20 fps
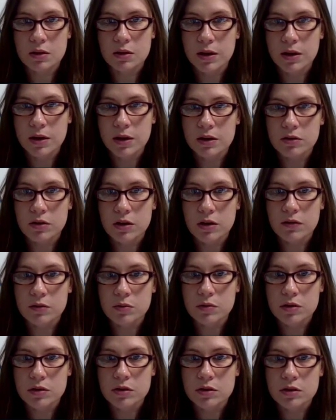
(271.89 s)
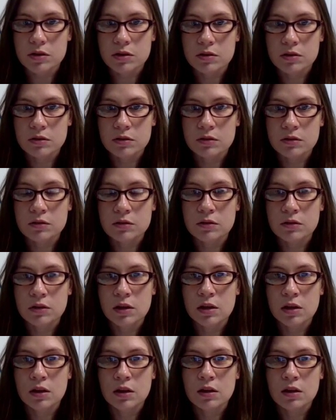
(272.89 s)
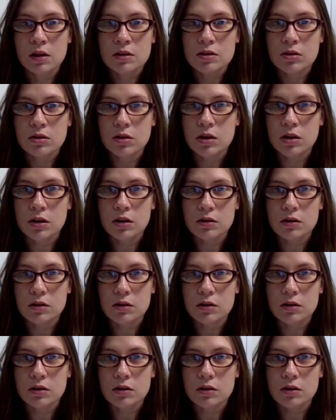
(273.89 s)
within the Minecraft world. So